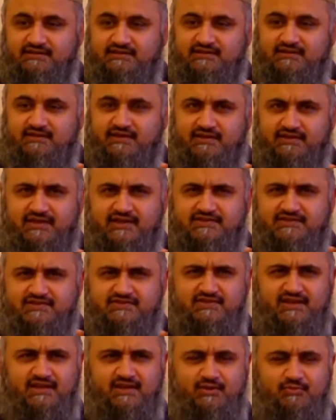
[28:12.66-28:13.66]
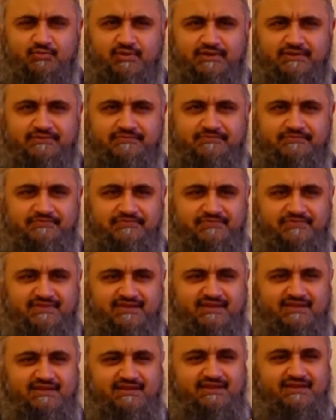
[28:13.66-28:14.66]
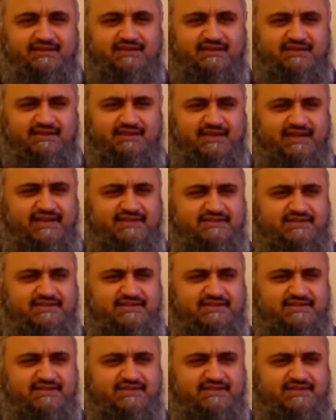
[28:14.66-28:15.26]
I think it's the second one. He has